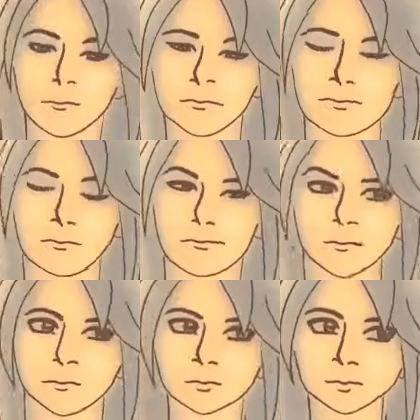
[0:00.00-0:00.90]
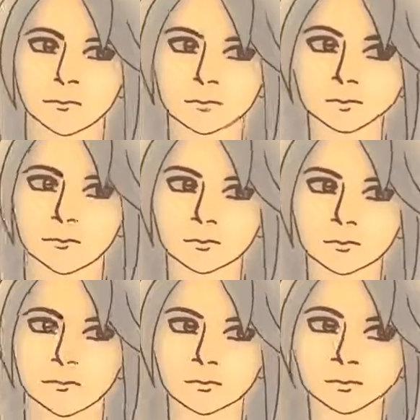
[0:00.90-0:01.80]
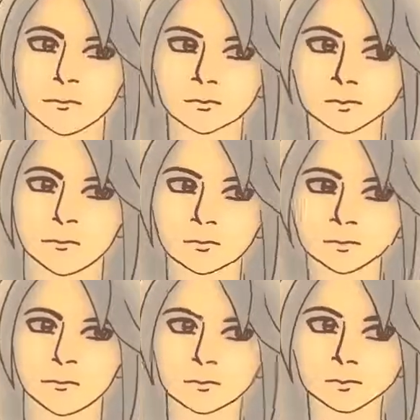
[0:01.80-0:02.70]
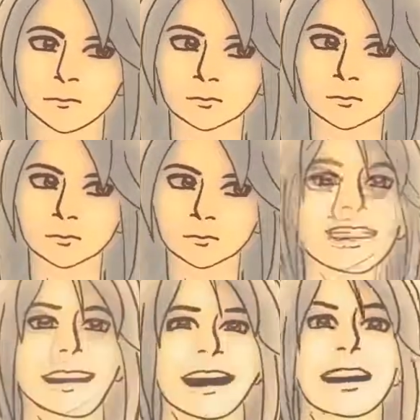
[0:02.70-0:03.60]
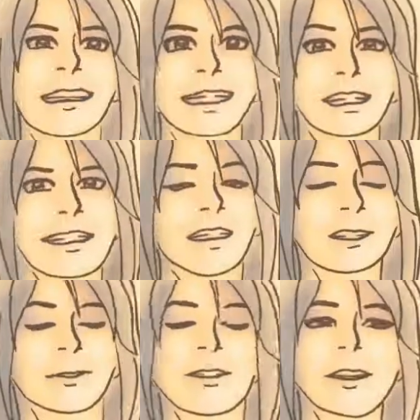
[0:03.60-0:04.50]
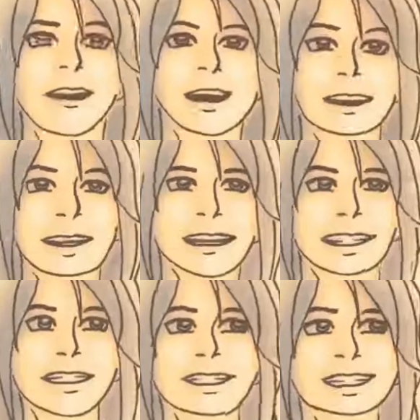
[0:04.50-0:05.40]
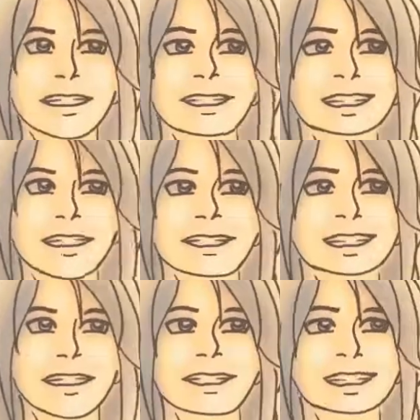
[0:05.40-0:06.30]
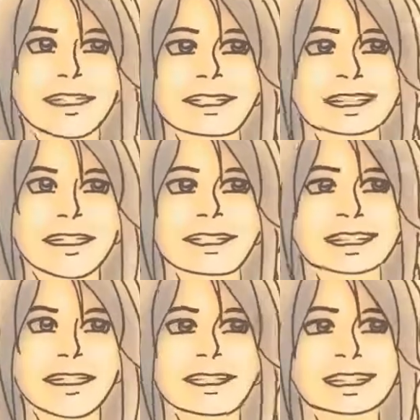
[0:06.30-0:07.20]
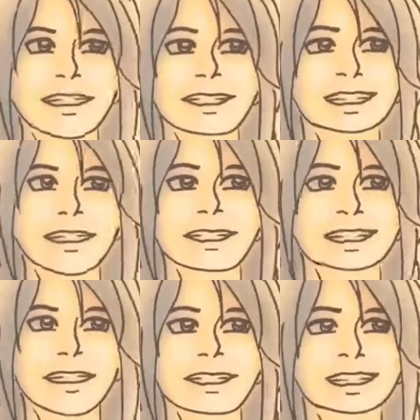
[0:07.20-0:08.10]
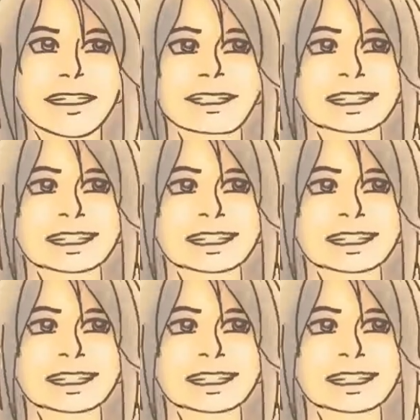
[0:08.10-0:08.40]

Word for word: But to directly ask, I don't think she'd be too happy with me. Er, nice apartment you have here. Oh, thanks. I share it with my flatmates. Dun dun dun.